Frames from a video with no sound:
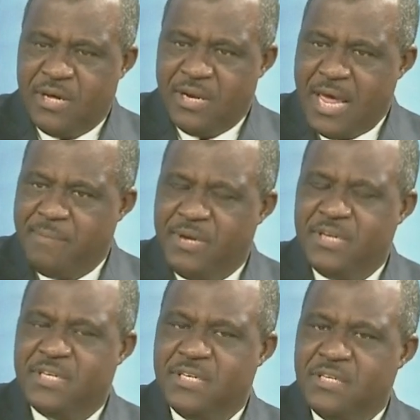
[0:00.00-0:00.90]

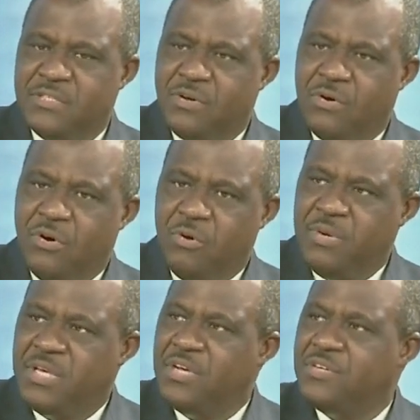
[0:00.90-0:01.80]
liabilities or
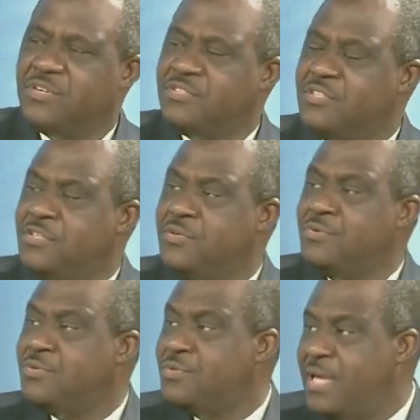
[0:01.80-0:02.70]
obligations
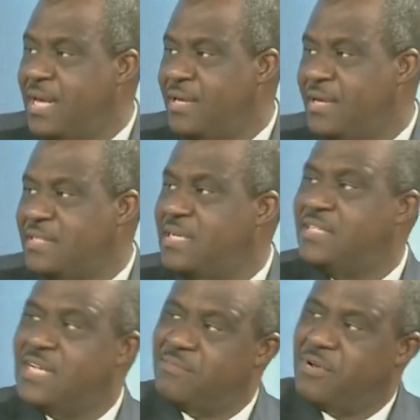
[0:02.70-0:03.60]
due today, as at
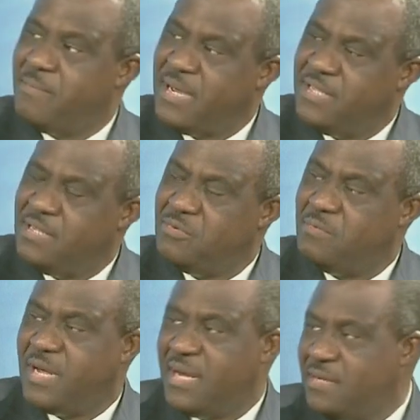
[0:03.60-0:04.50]
the time you are marking them to
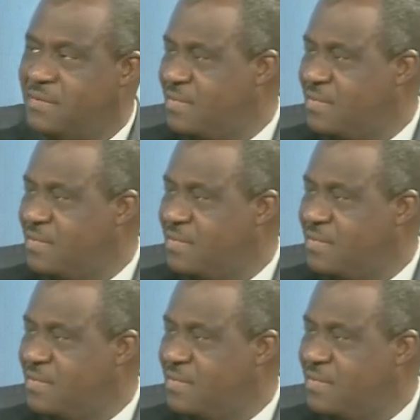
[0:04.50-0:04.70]
market?